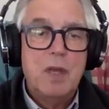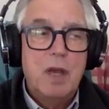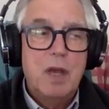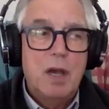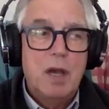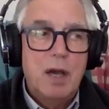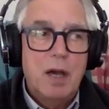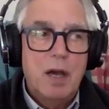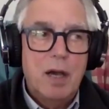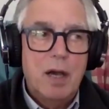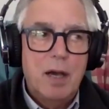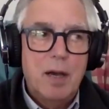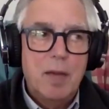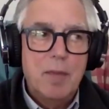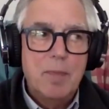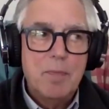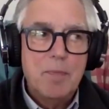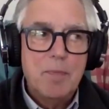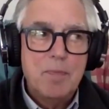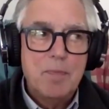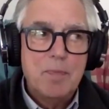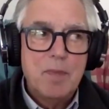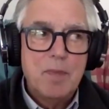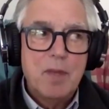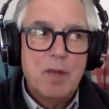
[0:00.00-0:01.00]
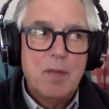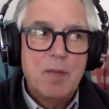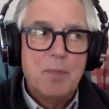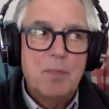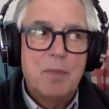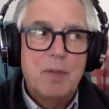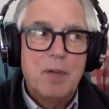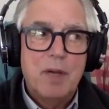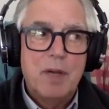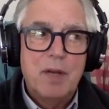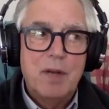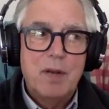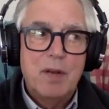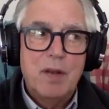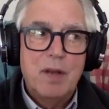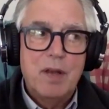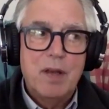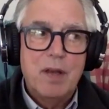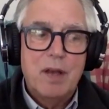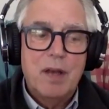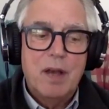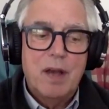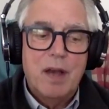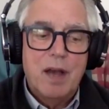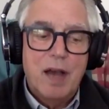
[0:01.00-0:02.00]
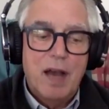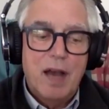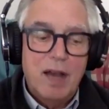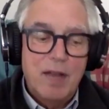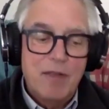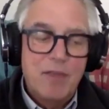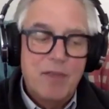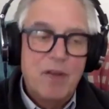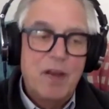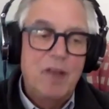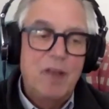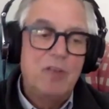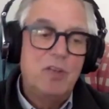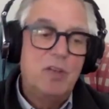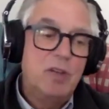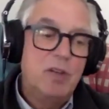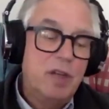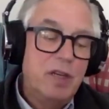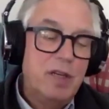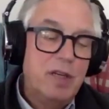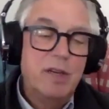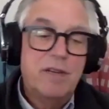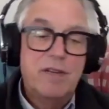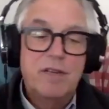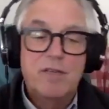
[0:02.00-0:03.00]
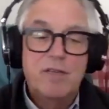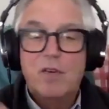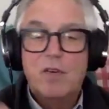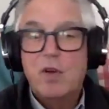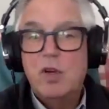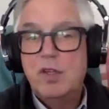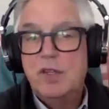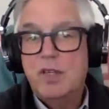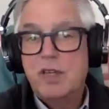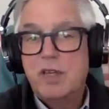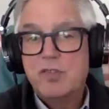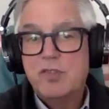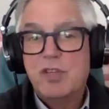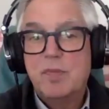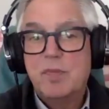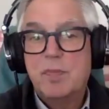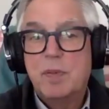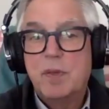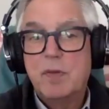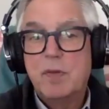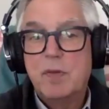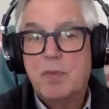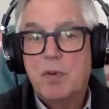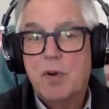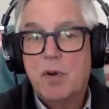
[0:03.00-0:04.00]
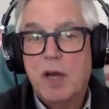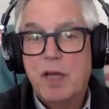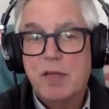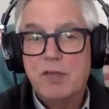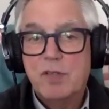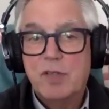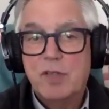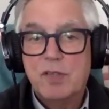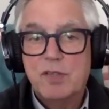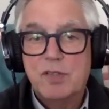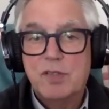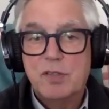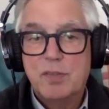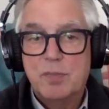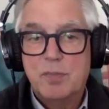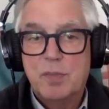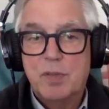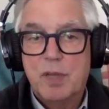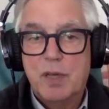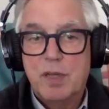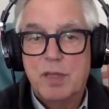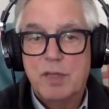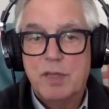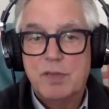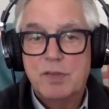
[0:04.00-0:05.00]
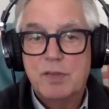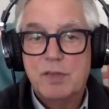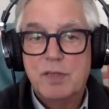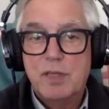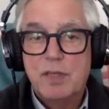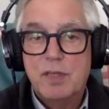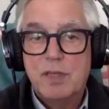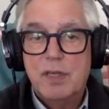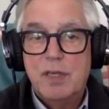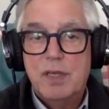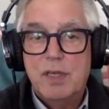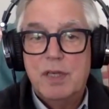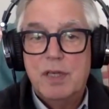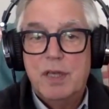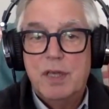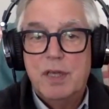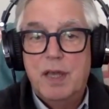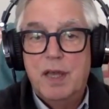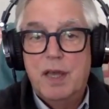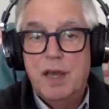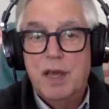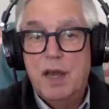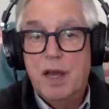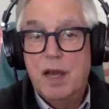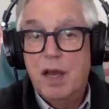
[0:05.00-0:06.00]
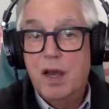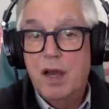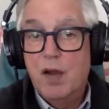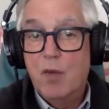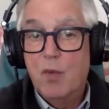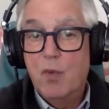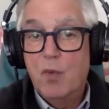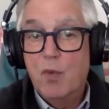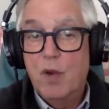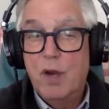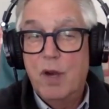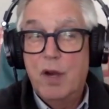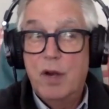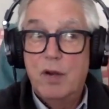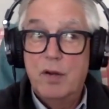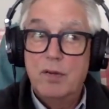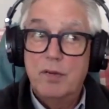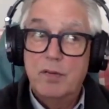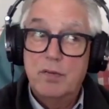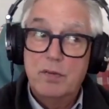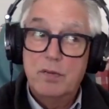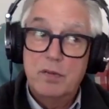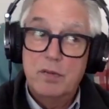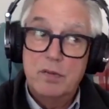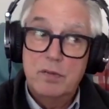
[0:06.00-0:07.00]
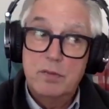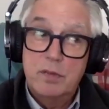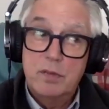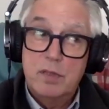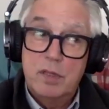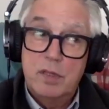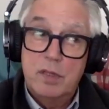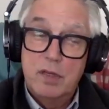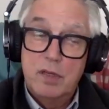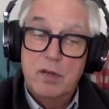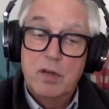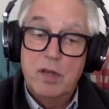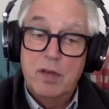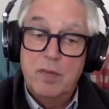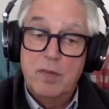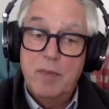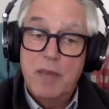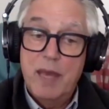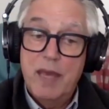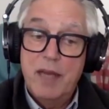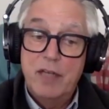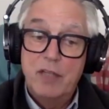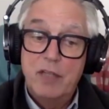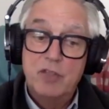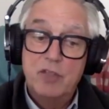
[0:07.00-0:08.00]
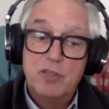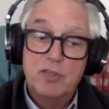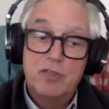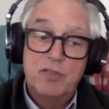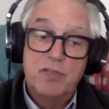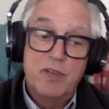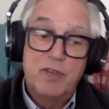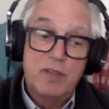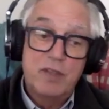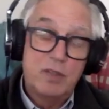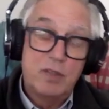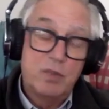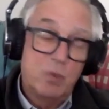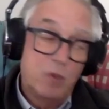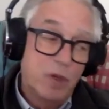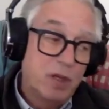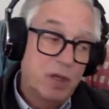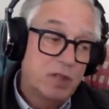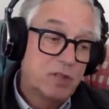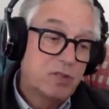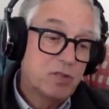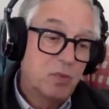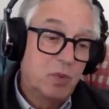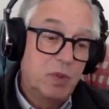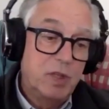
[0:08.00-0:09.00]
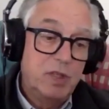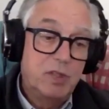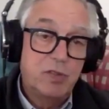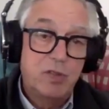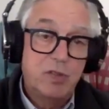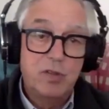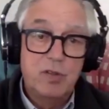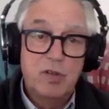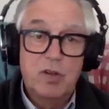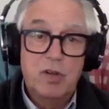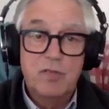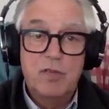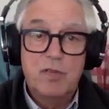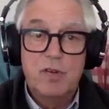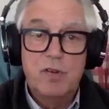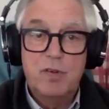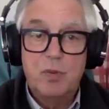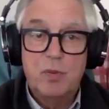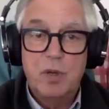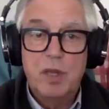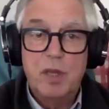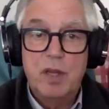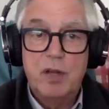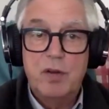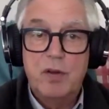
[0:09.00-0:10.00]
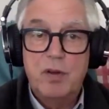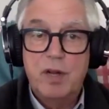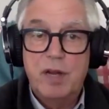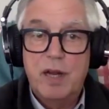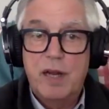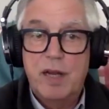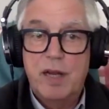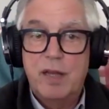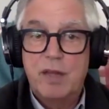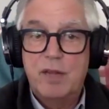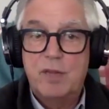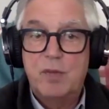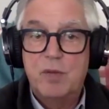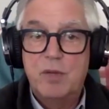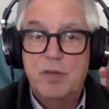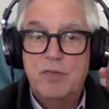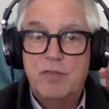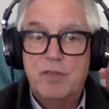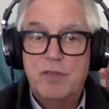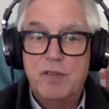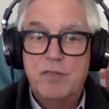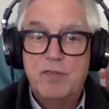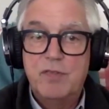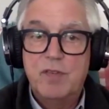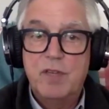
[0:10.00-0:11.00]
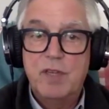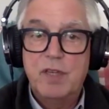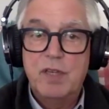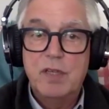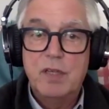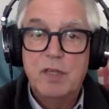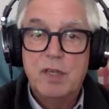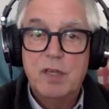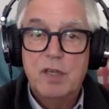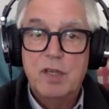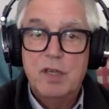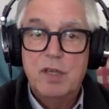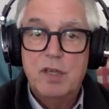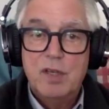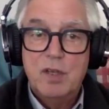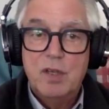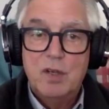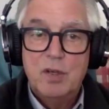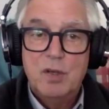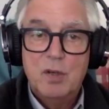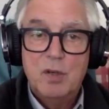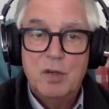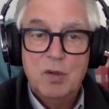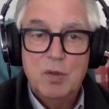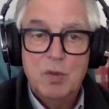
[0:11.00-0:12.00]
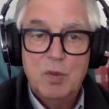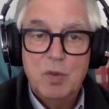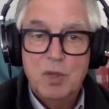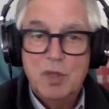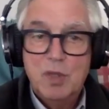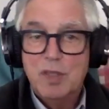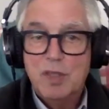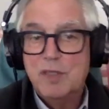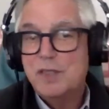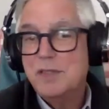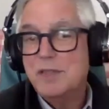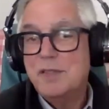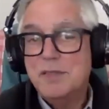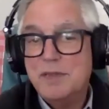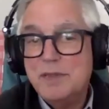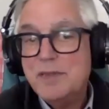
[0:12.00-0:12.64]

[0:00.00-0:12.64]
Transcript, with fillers: Uh, but I found you needed a very disciplined process in place uh, where clearly managers felt at risk. We turned over 300 out of 350 who were